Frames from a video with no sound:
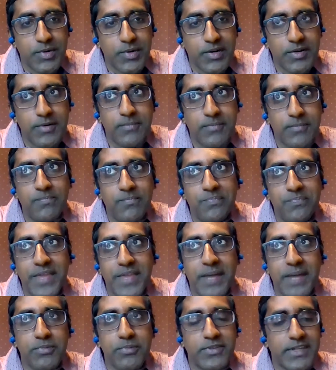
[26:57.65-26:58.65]
where
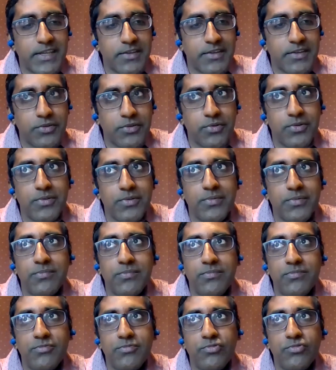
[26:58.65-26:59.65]
that particular
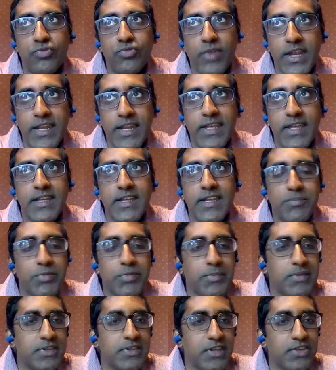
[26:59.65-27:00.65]
training and
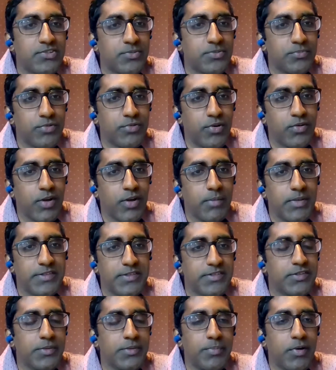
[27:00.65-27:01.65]
implementation program
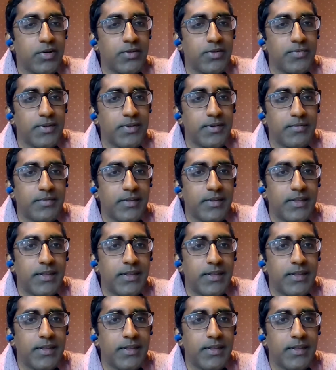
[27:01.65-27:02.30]
isn't a part of it.